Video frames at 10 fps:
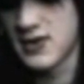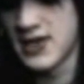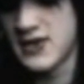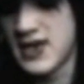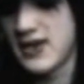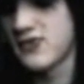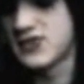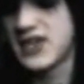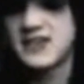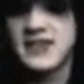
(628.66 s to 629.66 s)

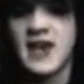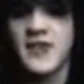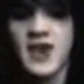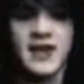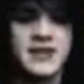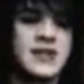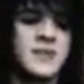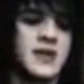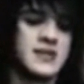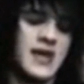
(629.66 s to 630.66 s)
JC had the idea
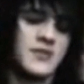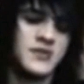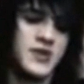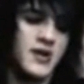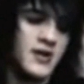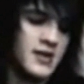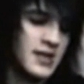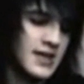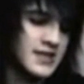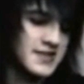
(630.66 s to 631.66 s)
because I was drawing a
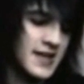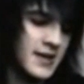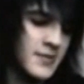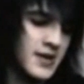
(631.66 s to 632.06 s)
lot at the time,